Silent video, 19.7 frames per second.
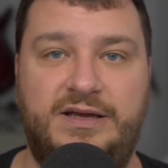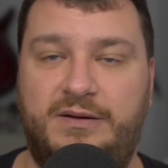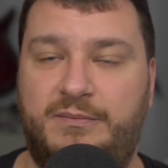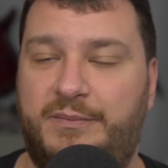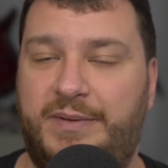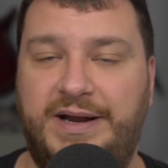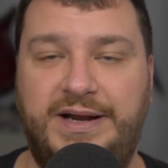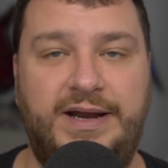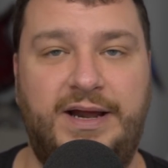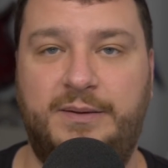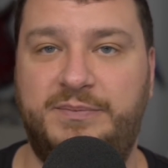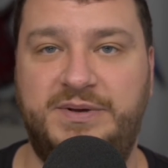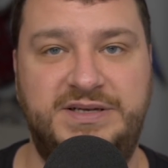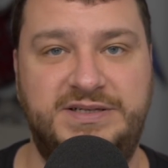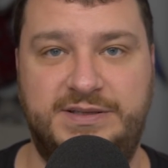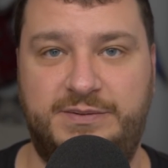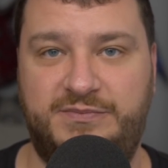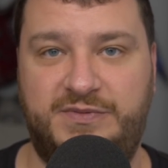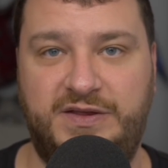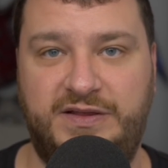it might not be
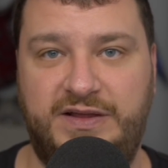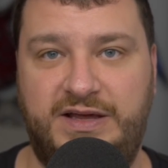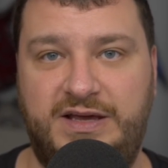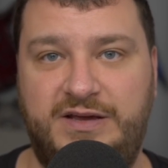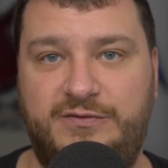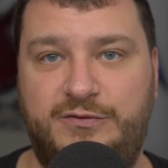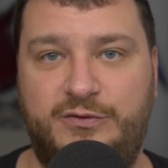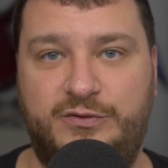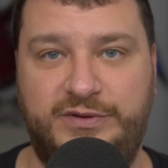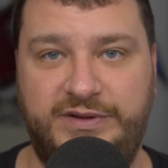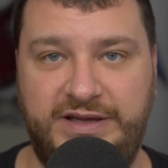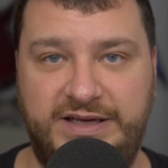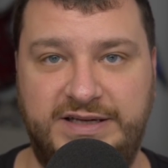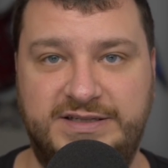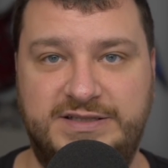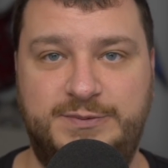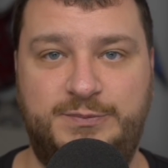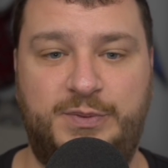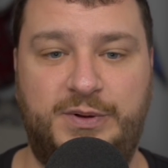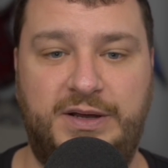something they even
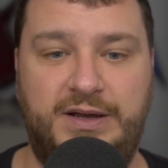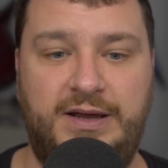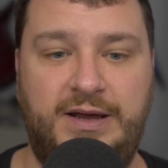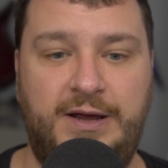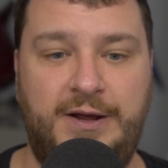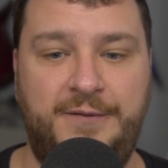release, but